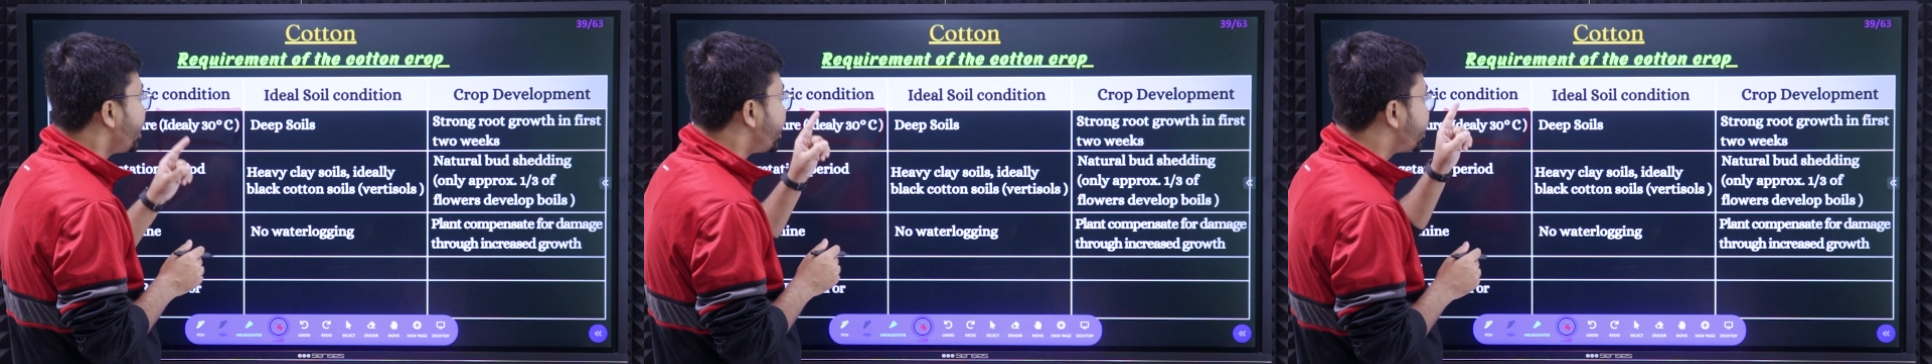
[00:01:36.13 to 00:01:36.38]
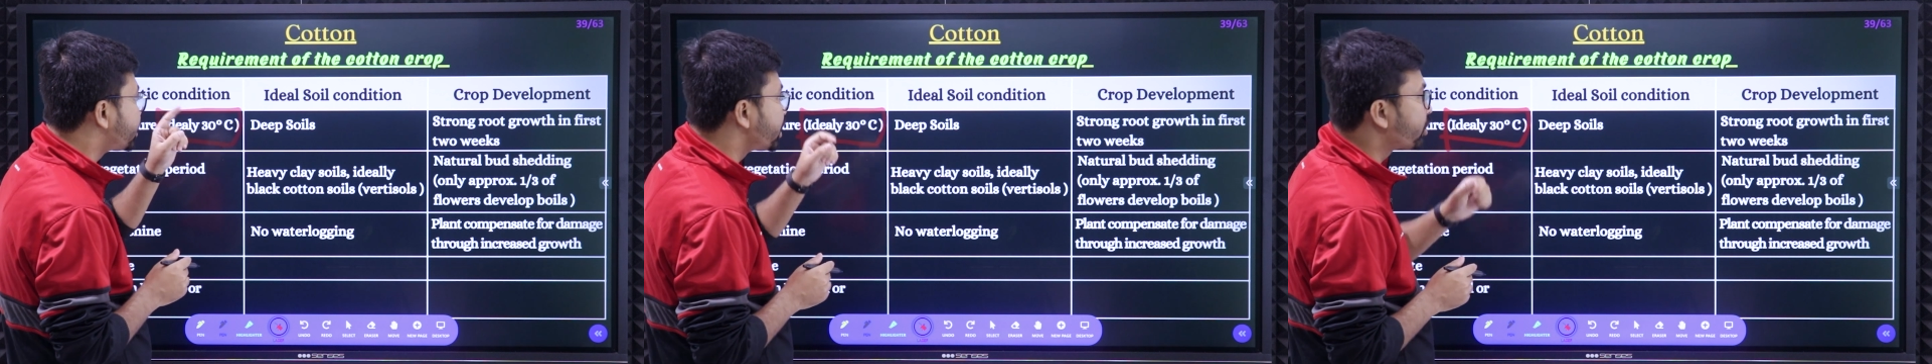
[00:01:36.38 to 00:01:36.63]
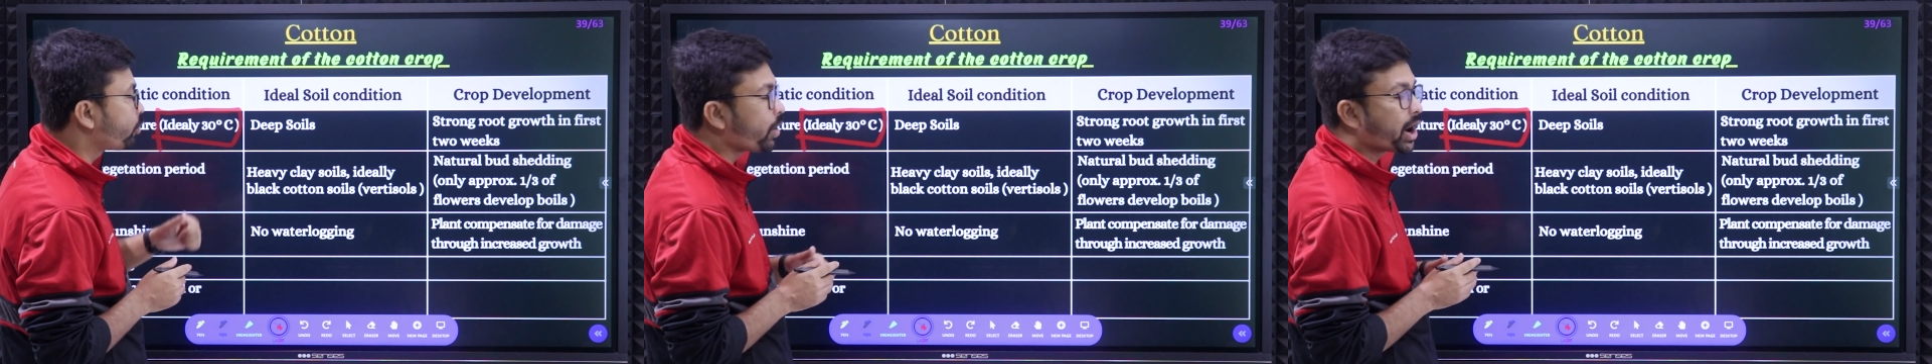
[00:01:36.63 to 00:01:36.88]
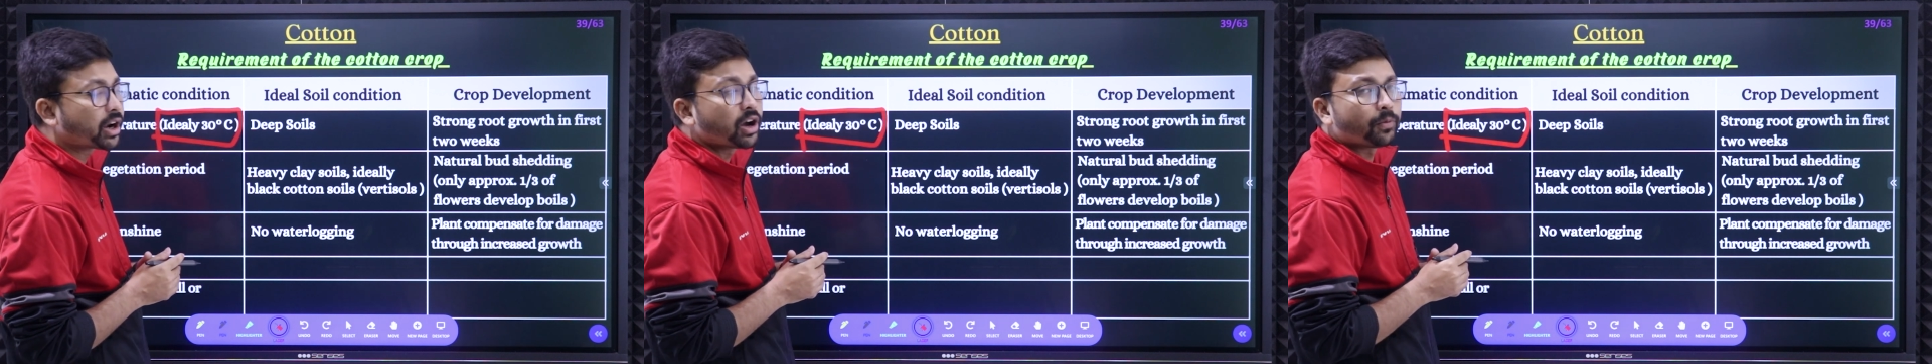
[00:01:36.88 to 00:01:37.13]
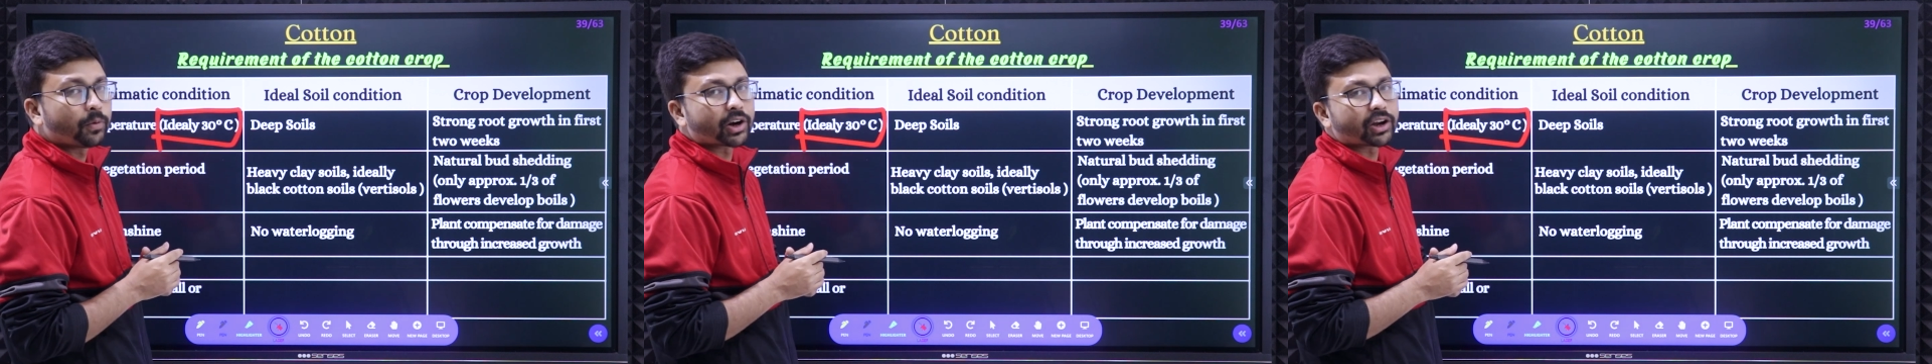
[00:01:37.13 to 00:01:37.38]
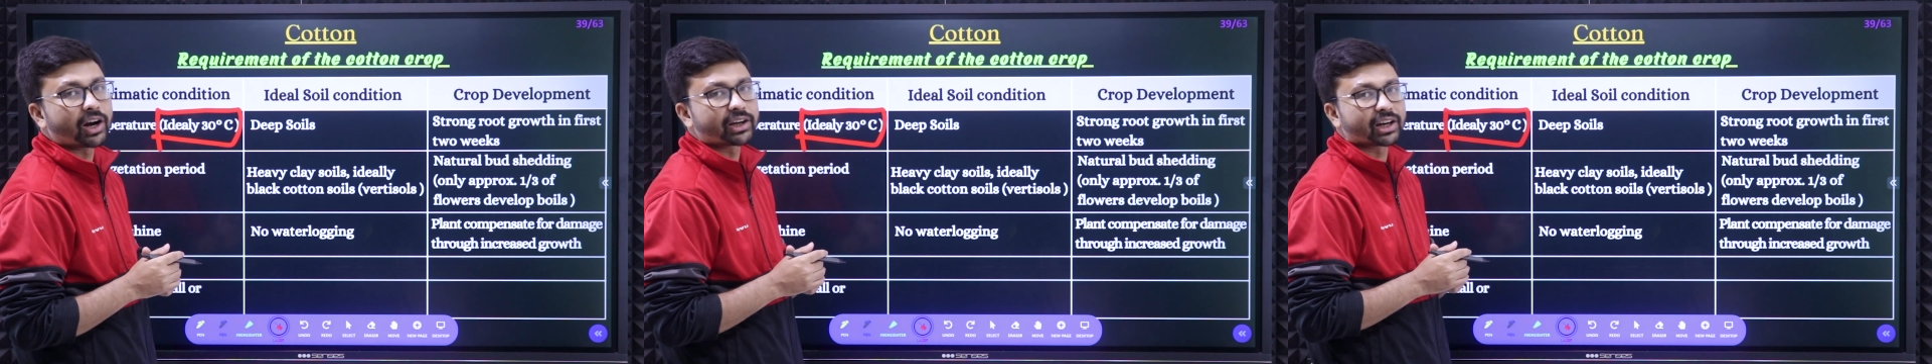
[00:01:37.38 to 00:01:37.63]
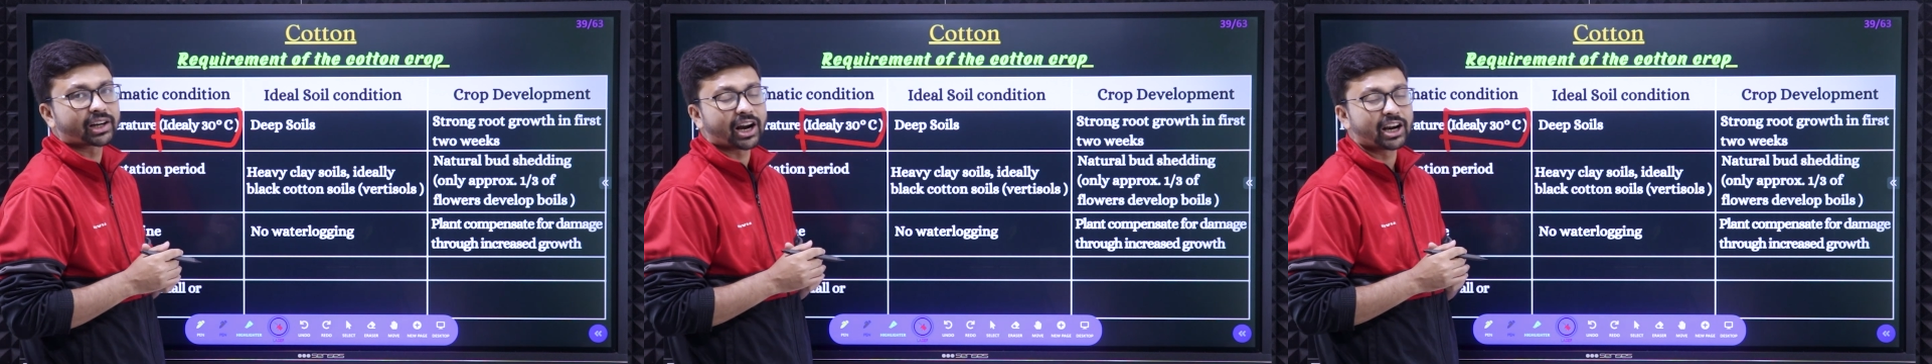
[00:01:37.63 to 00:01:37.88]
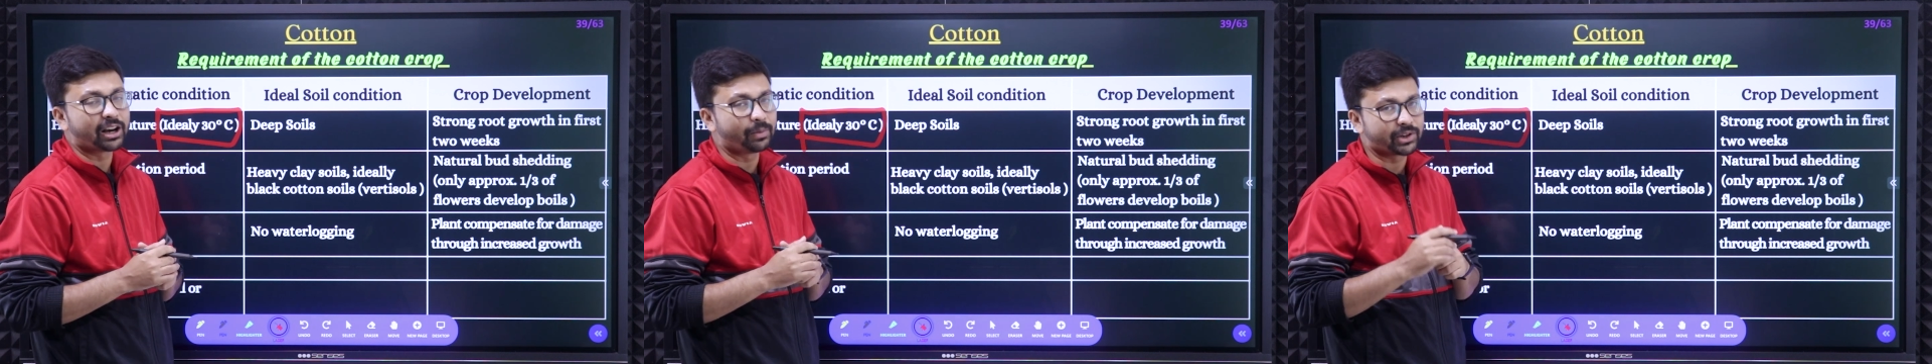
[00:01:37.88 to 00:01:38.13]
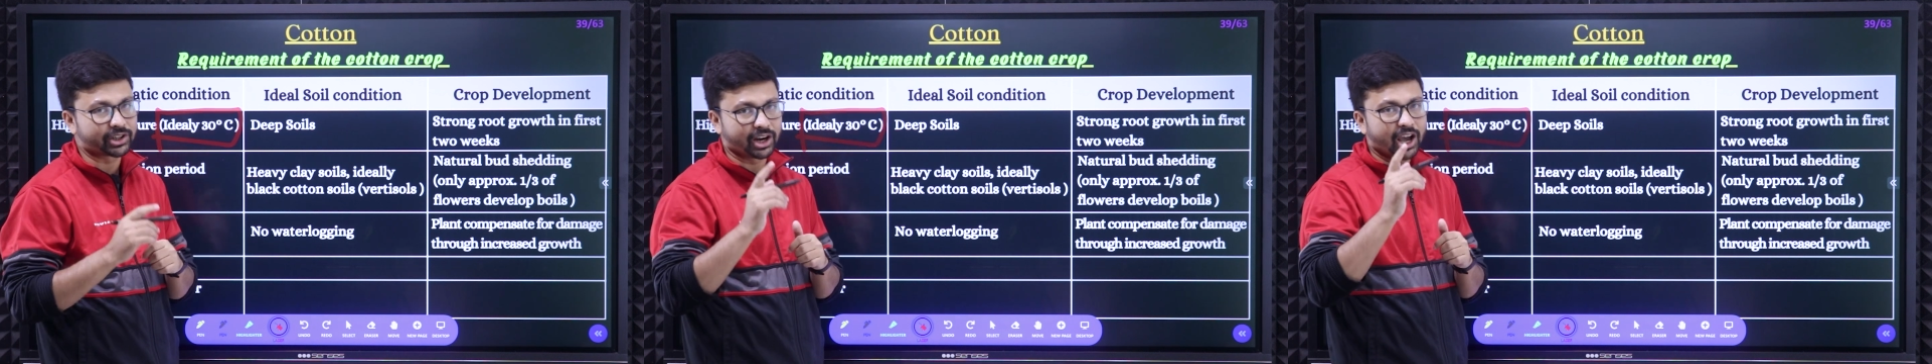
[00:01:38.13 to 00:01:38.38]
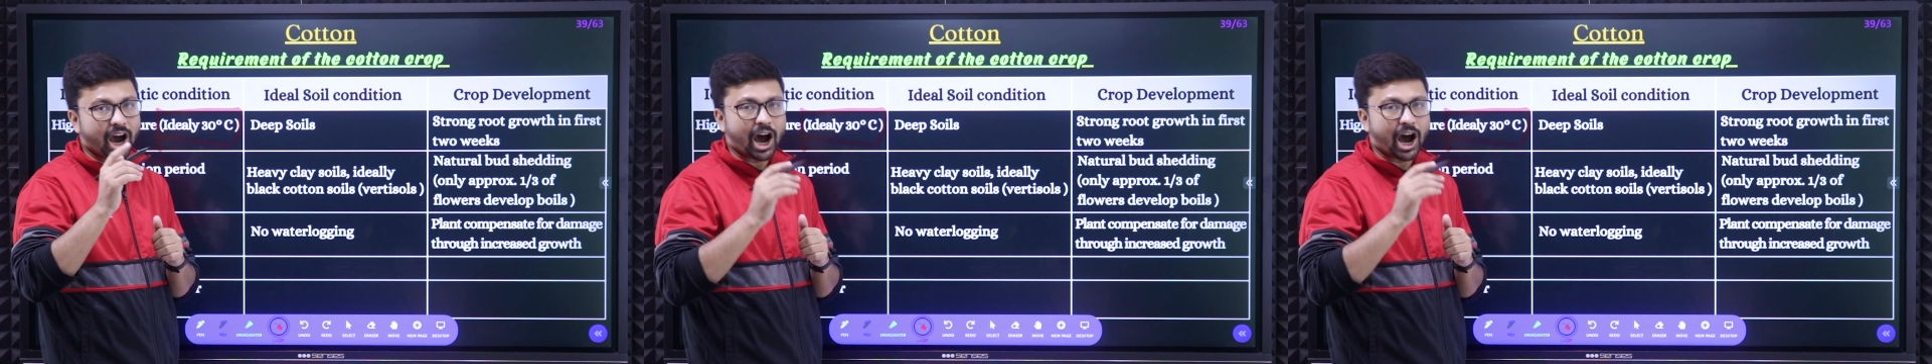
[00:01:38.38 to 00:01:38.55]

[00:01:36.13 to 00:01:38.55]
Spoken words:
is required for cotton cultivation.